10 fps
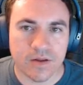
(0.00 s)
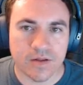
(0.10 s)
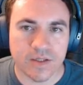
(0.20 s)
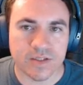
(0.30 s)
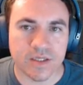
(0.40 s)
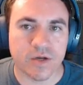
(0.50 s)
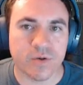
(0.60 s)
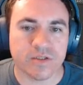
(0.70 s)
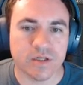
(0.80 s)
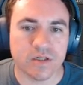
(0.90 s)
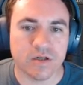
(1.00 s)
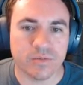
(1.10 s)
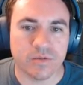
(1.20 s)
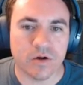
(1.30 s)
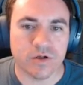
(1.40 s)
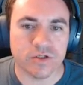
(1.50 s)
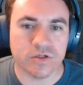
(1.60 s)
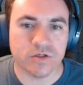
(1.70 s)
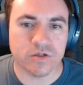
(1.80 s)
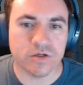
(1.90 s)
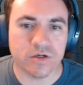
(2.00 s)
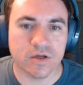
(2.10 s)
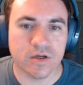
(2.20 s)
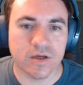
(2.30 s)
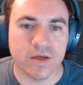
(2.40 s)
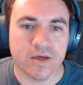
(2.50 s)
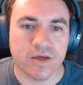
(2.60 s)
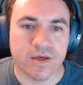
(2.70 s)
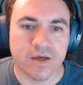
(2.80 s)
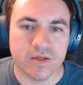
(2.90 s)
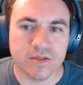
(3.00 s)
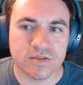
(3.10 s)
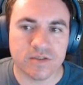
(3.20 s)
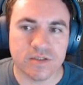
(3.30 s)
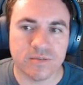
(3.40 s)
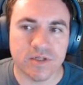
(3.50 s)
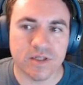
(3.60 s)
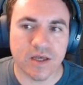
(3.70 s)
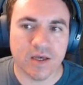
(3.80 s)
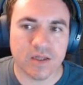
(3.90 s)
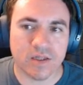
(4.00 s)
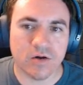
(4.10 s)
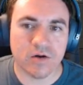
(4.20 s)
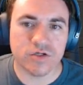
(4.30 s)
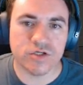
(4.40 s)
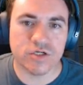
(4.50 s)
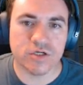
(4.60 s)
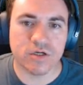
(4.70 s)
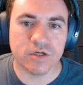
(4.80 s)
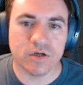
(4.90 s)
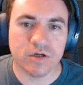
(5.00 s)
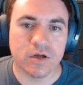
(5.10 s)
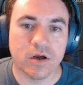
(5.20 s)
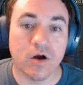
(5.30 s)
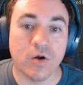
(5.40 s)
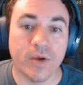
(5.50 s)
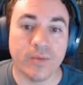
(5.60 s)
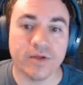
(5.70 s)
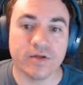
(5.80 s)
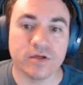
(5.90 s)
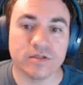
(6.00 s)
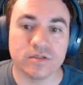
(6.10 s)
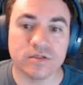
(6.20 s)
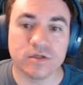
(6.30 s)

let's increase it a little larger. It doesn't seem to like large. Oh, maybe it does.